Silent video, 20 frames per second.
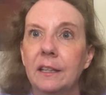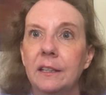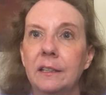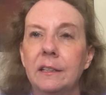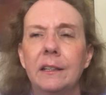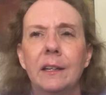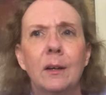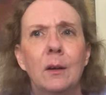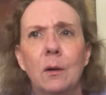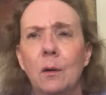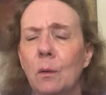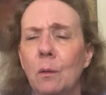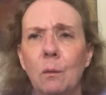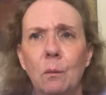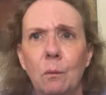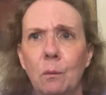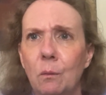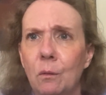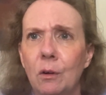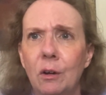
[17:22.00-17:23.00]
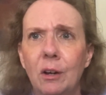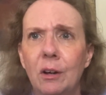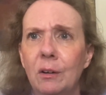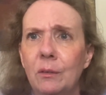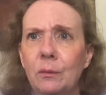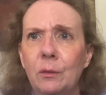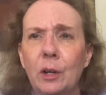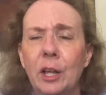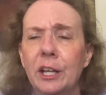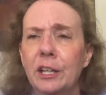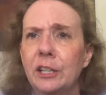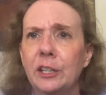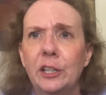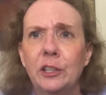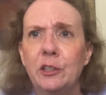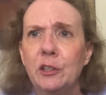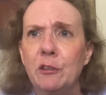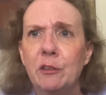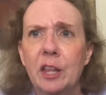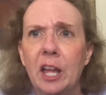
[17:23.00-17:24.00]
No, we're not going to
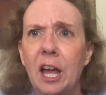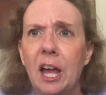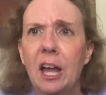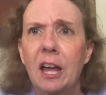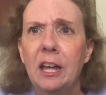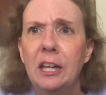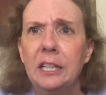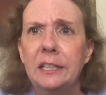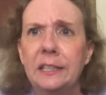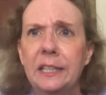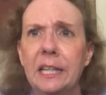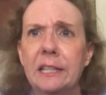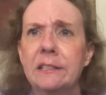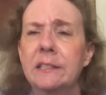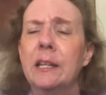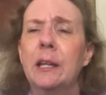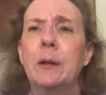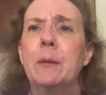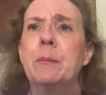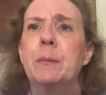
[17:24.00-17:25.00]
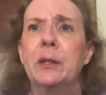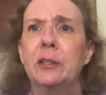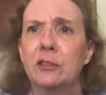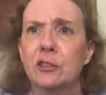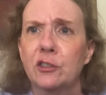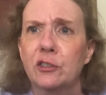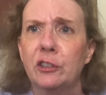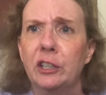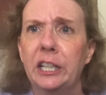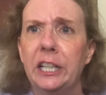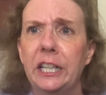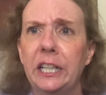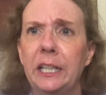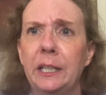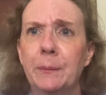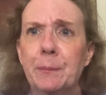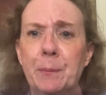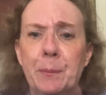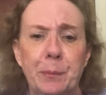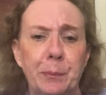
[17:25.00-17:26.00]
do that. That's not a
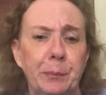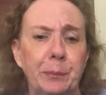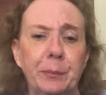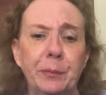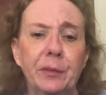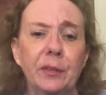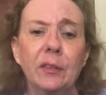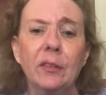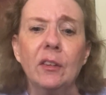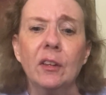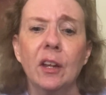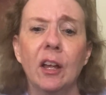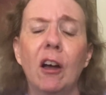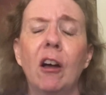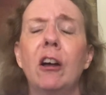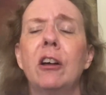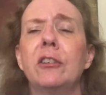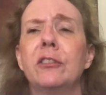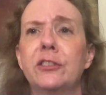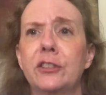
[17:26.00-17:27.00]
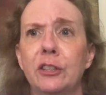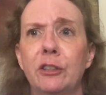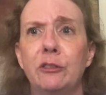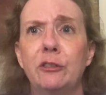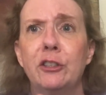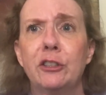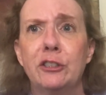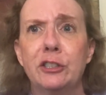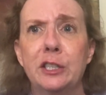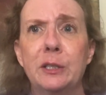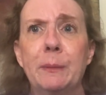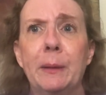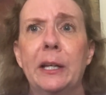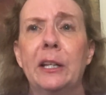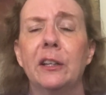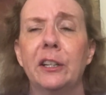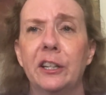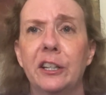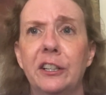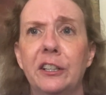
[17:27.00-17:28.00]
mystery. Also, just to be
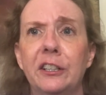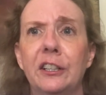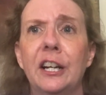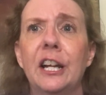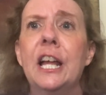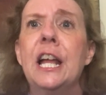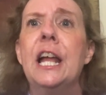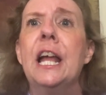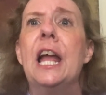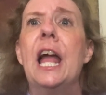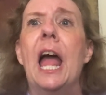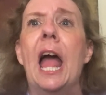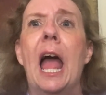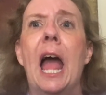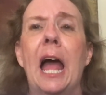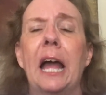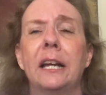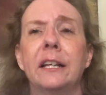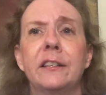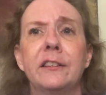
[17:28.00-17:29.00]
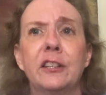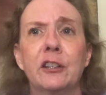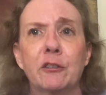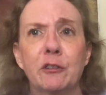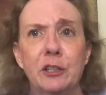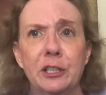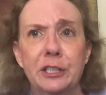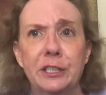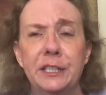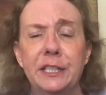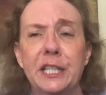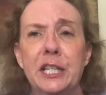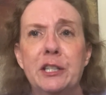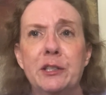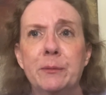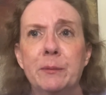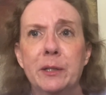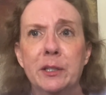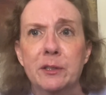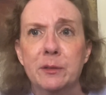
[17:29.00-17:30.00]
clear, Agatha
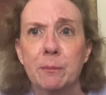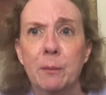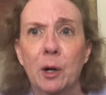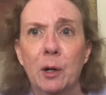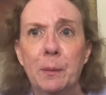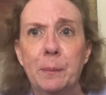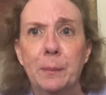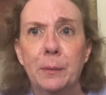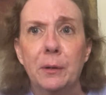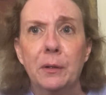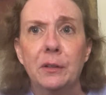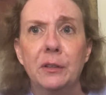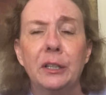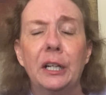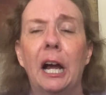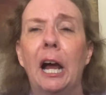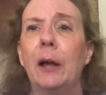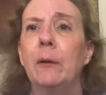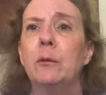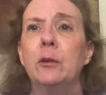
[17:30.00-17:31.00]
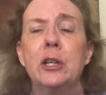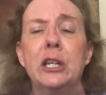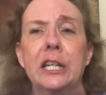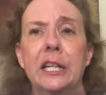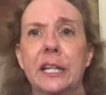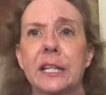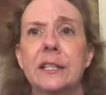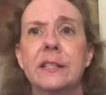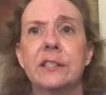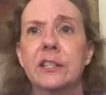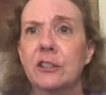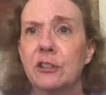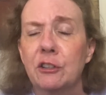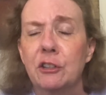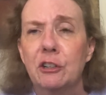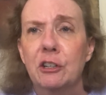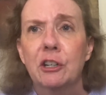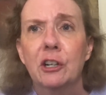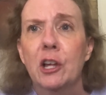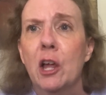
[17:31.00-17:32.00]
Christie's Miss Marple, I wouldn't consider
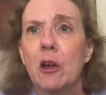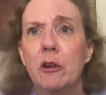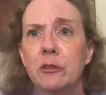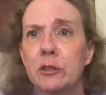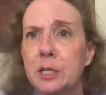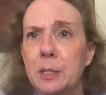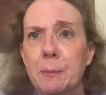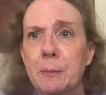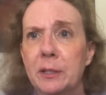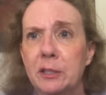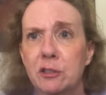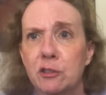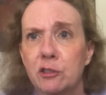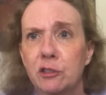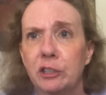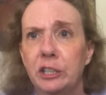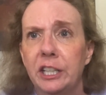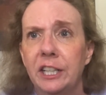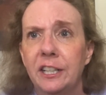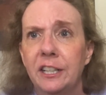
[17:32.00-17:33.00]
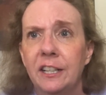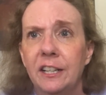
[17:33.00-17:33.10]
her a cozy mystery.